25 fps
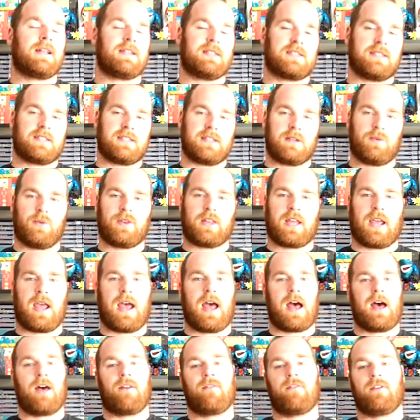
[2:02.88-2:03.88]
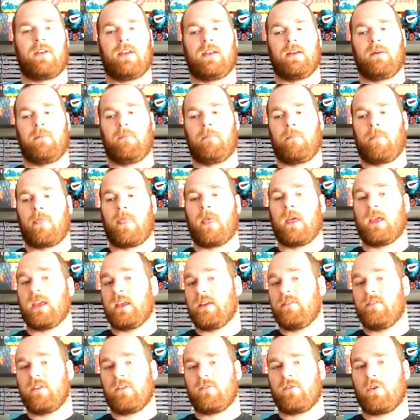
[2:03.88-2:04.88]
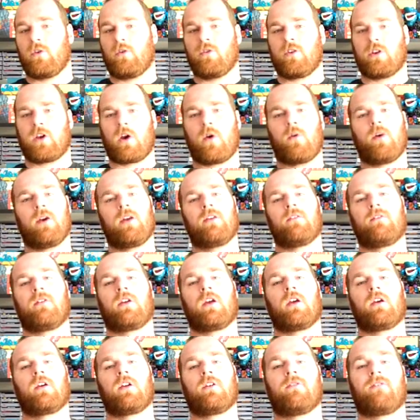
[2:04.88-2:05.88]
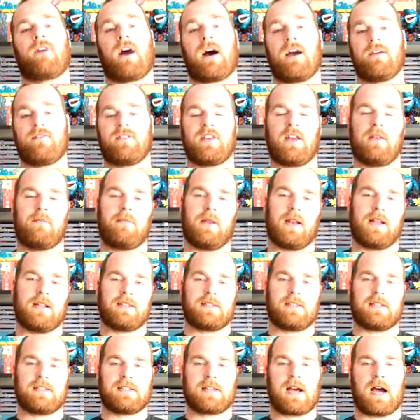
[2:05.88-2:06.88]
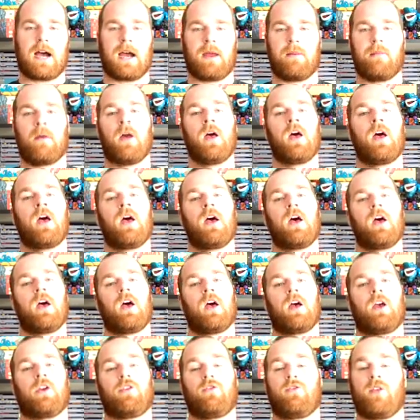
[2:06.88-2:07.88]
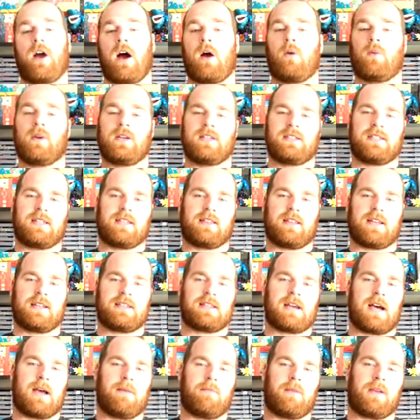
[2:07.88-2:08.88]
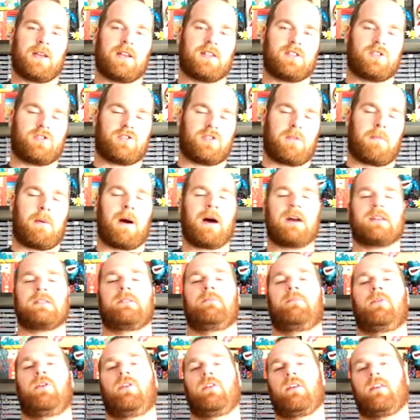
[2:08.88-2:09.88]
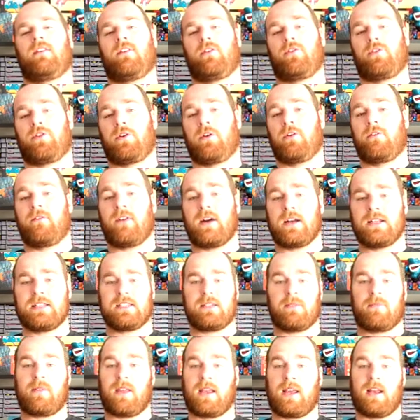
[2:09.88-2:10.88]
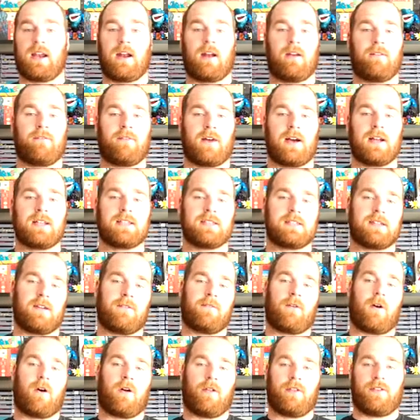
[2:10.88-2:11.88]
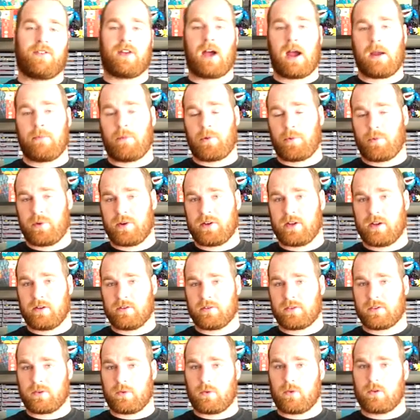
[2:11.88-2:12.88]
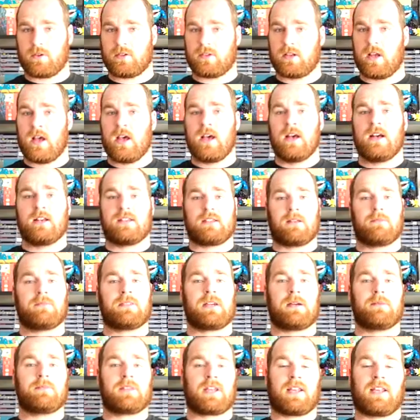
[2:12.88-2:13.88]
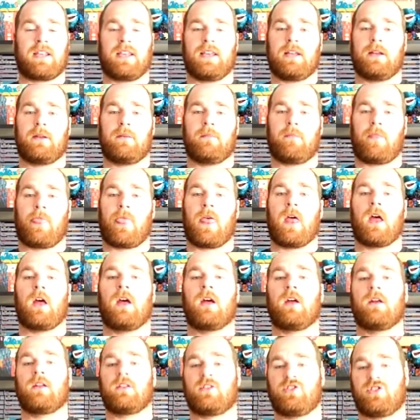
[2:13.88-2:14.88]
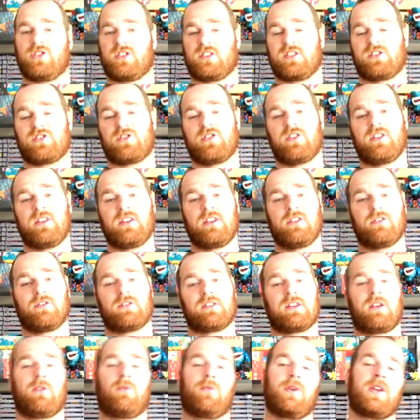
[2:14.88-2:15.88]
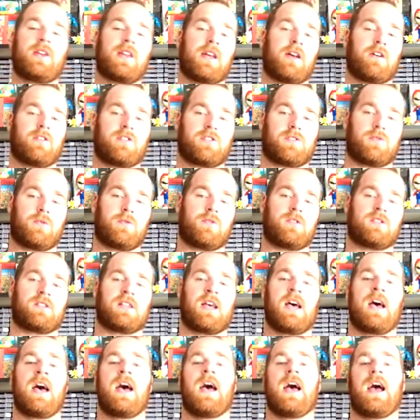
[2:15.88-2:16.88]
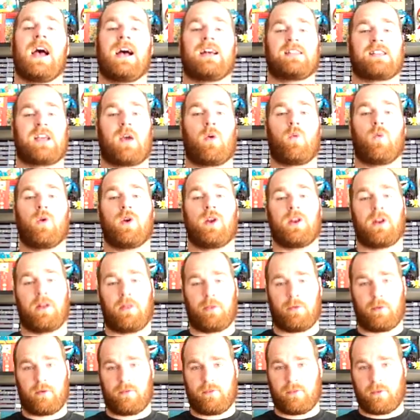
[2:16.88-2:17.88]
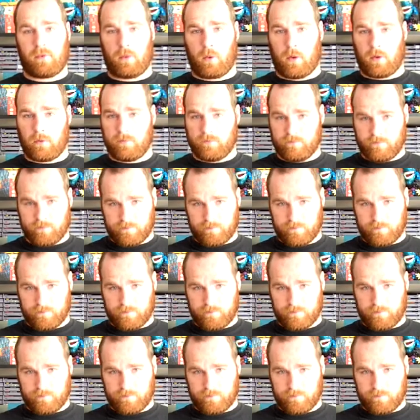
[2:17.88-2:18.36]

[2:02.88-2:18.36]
and see what they have. Even if you only go in 5-10 minutes at a time, you're not wasting that time, because there's a possibility that you're going to find something. And I find stuff all the time at retail stores. Sometimes I can get them just as good deals at retail stores as I would at the thrift store.